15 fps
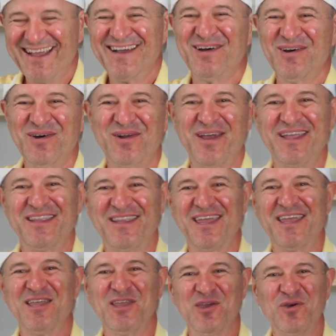Alright,
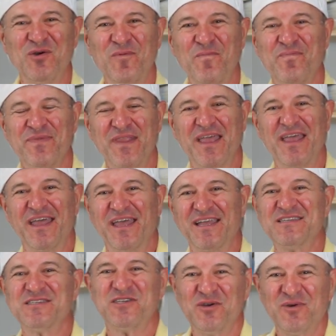thank you
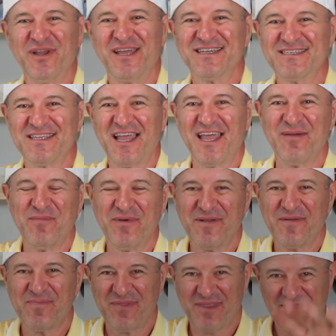and see you next time.
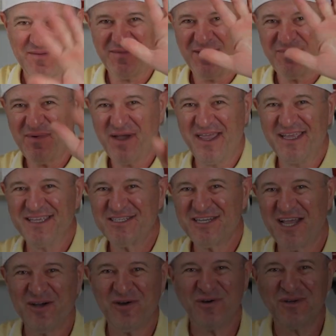Bye bye.
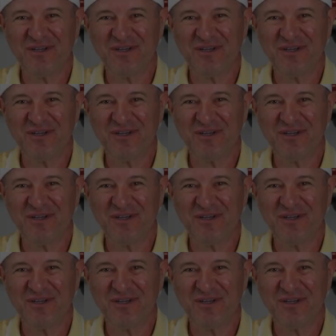Ciao.